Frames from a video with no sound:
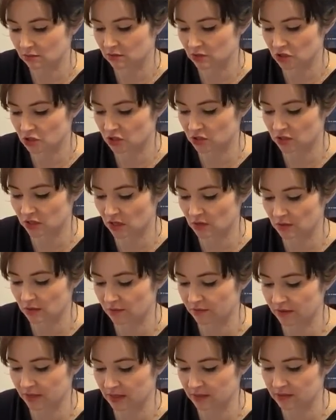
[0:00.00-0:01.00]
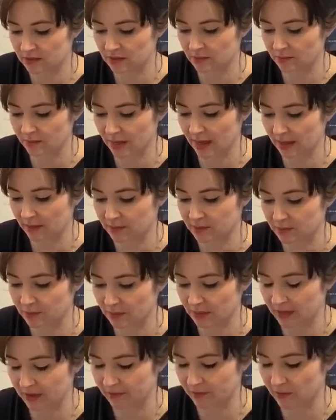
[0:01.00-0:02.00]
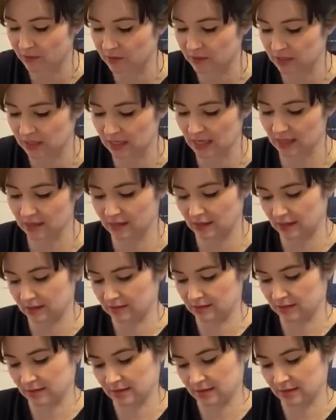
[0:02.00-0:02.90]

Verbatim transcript: It's just so lovely to be able to bring everyone together.